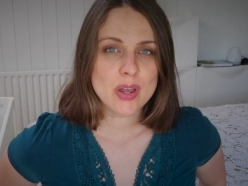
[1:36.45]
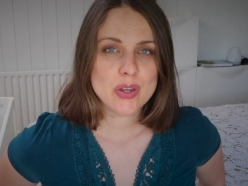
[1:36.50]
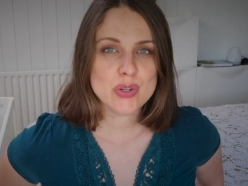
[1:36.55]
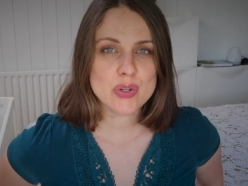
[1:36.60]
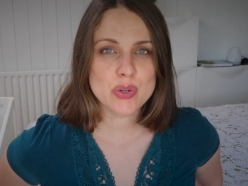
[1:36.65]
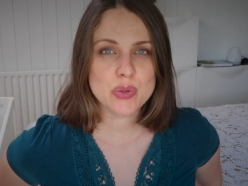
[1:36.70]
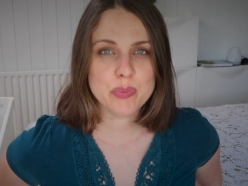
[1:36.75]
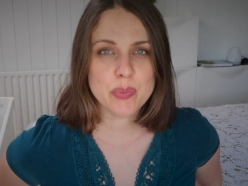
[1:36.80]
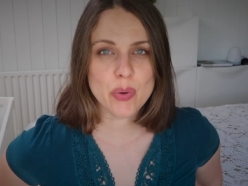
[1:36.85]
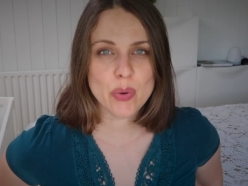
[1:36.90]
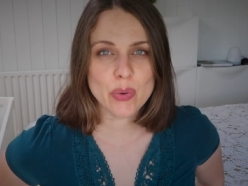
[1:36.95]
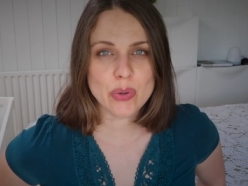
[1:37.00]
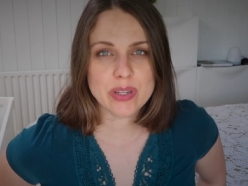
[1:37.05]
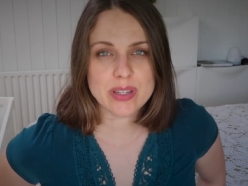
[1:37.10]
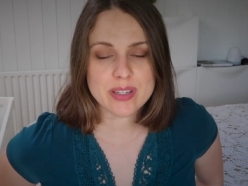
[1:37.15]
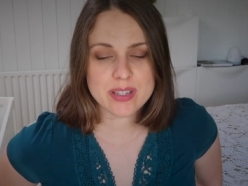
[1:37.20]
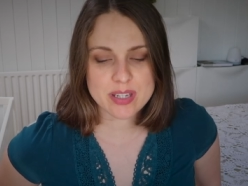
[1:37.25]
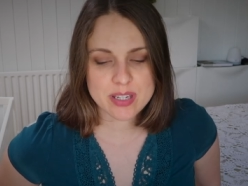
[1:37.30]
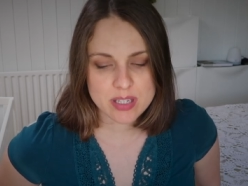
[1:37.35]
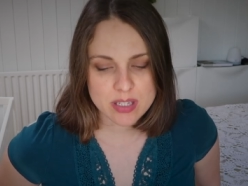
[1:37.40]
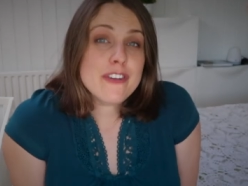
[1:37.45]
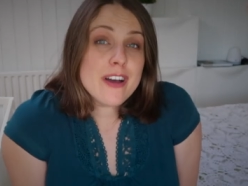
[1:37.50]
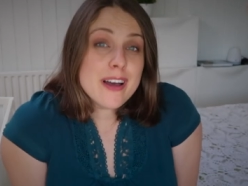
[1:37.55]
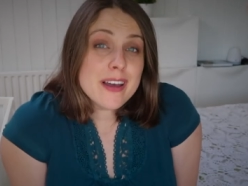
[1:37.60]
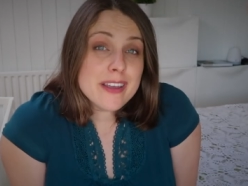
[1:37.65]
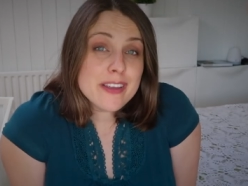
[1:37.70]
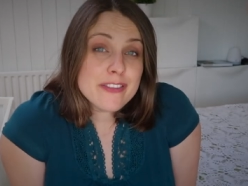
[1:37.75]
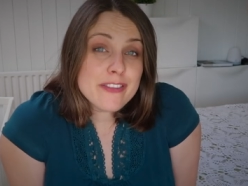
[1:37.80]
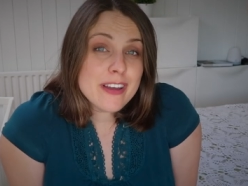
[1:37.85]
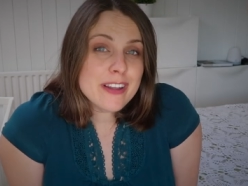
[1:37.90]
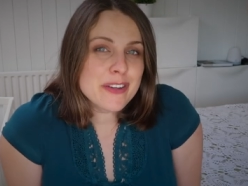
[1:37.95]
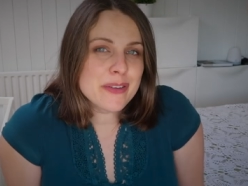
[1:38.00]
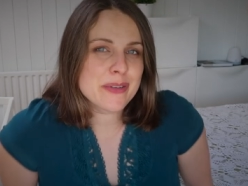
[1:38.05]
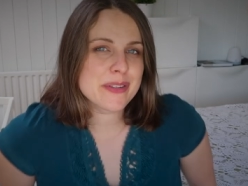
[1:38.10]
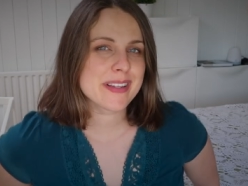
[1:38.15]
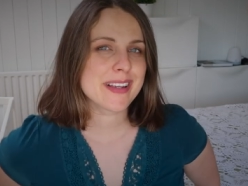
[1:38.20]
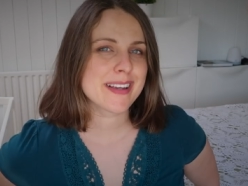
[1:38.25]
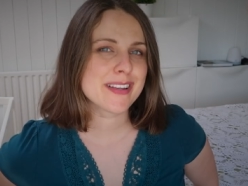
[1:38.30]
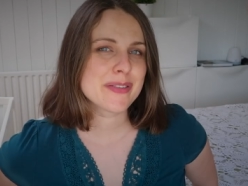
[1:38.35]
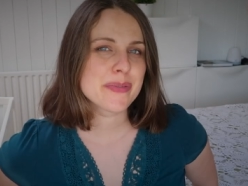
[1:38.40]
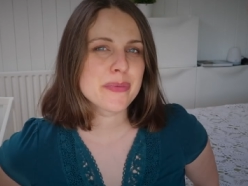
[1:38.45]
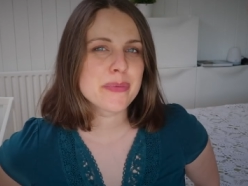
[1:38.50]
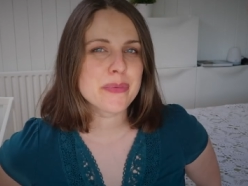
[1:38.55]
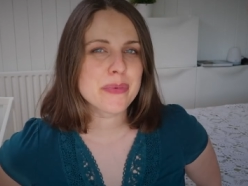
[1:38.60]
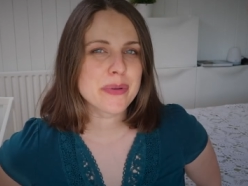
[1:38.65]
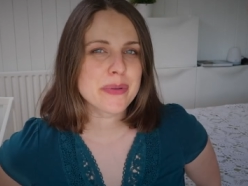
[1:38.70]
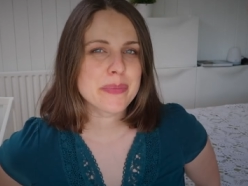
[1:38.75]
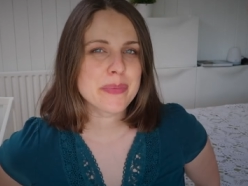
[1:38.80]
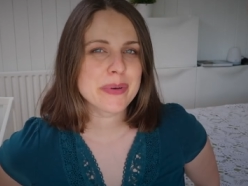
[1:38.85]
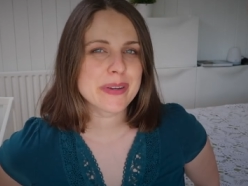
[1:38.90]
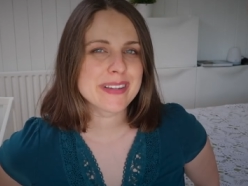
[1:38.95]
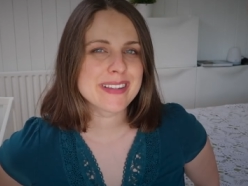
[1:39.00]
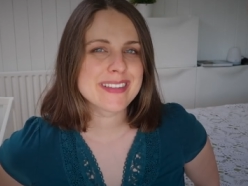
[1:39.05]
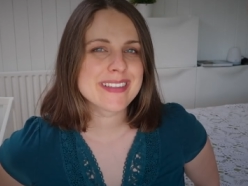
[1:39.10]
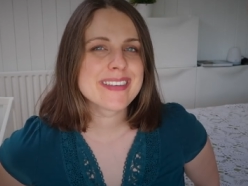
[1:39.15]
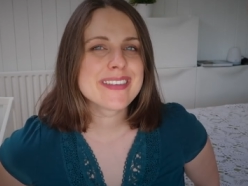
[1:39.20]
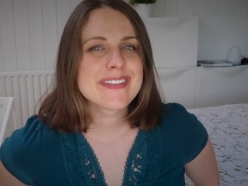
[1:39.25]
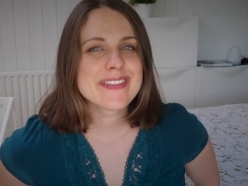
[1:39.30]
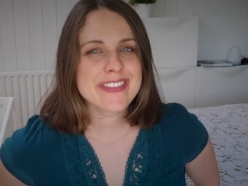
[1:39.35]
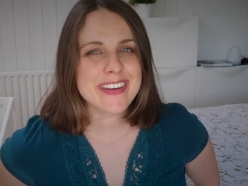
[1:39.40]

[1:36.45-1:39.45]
2.5 and US size 1.5.